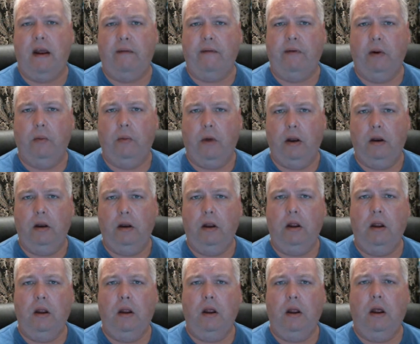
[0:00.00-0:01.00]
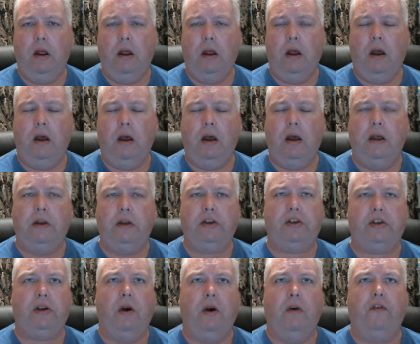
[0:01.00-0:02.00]
everyone.
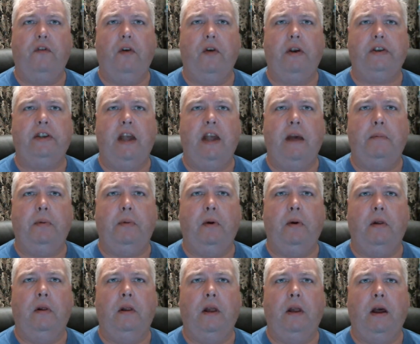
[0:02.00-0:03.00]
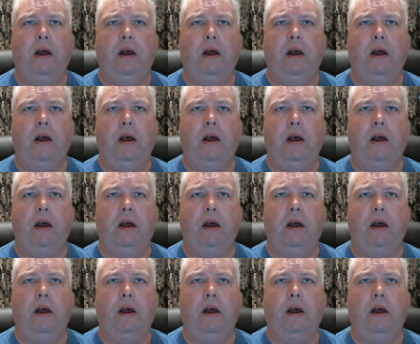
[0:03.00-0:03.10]
So, for example,